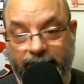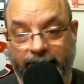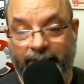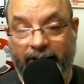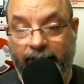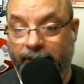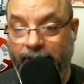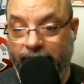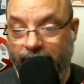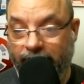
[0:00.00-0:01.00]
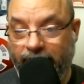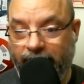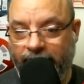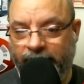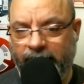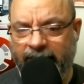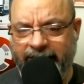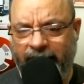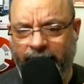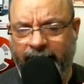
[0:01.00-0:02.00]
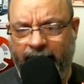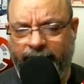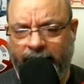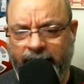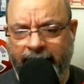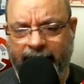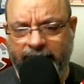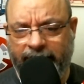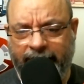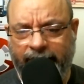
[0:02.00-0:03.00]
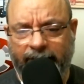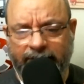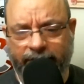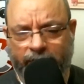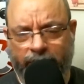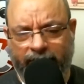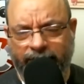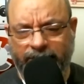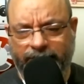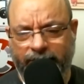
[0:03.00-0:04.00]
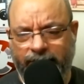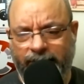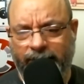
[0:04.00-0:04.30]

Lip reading: I mean, is anyone ever going to answer anything except for breakfast food?